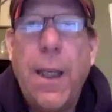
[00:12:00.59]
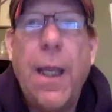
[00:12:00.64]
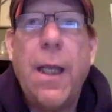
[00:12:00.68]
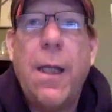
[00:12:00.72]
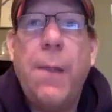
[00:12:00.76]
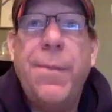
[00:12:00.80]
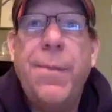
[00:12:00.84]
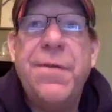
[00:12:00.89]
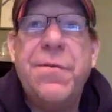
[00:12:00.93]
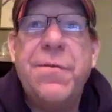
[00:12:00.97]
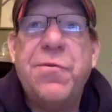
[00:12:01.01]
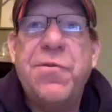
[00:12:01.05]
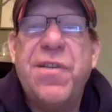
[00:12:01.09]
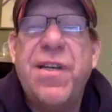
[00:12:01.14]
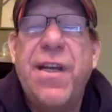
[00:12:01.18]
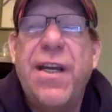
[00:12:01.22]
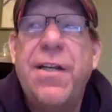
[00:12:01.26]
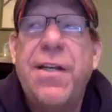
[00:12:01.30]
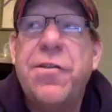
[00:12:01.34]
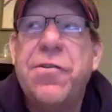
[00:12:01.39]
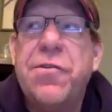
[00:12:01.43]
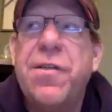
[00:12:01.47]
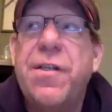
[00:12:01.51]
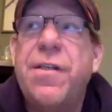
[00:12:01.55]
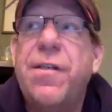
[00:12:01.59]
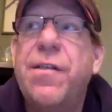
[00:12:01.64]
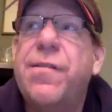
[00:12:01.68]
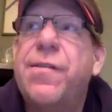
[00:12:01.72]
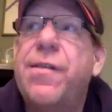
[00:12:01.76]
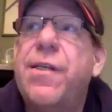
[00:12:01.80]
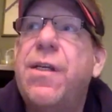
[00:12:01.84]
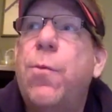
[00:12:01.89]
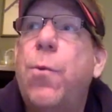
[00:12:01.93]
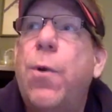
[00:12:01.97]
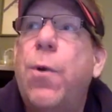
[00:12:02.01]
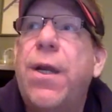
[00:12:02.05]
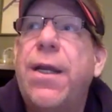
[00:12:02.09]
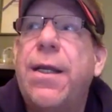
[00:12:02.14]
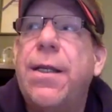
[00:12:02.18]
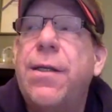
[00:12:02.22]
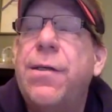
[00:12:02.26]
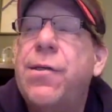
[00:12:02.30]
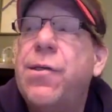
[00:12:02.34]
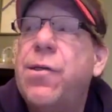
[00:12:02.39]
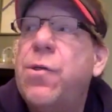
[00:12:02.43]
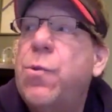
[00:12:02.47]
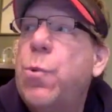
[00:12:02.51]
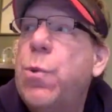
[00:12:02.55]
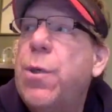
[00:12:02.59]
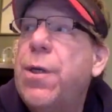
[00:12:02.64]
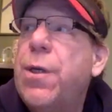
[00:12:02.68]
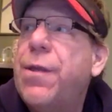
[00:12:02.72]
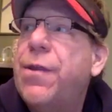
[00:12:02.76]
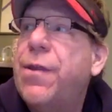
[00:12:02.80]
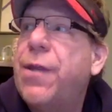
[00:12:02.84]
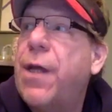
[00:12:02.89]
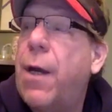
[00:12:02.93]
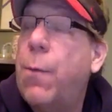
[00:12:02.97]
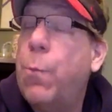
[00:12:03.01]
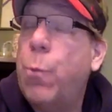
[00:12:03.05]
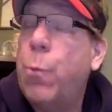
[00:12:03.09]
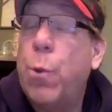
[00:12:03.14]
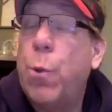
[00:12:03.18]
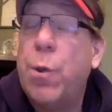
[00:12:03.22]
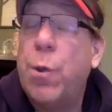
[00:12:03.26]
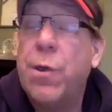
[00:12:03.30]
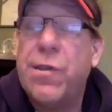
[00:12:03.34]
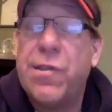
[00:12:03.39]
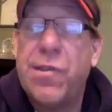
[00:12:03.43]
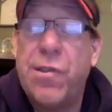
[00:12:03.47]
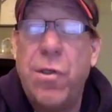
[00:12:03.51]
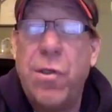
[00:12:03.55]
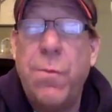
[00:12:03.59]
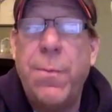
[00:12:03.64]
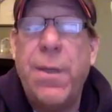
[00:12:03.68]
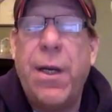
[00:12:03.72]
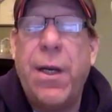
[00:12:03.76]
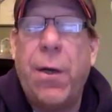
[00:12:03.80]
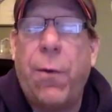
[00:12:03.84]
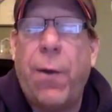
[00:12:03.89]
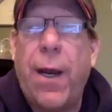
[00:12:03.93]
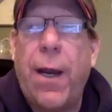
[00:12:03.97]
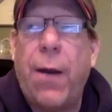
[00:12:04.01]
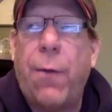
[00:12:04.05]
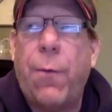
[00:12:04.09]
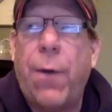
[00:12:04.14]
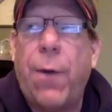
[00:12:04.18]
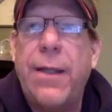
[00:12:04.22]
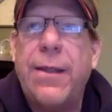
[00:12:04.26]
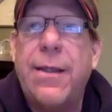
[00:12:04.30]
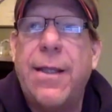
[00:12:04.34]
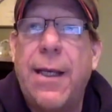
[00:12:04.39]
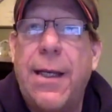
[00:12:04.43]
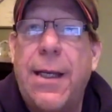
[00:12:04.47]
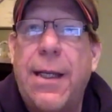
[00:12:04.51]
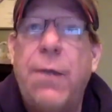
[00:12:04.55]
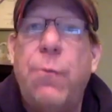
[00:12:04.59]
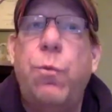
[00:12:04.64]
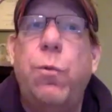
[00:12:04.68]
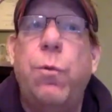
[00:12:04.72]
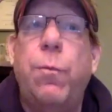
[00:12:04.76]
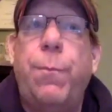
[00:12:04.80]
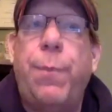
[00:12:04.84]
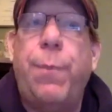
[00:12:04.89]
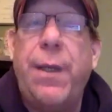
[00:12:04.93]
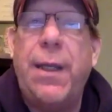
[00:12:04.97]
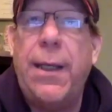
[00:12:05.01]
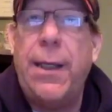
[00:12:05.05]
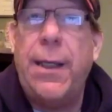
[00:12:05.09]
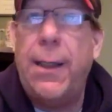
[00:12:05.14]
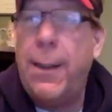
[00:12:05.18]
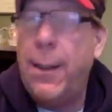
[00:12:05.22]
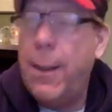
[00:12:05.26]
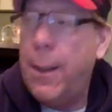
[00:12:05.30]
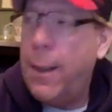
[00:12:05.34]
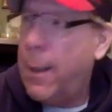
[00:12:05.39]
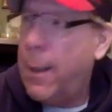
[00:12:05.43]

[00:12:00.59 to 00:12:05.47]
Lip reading: it'll be interesting to see what he can do with we're assuming, Greg, right, that he will be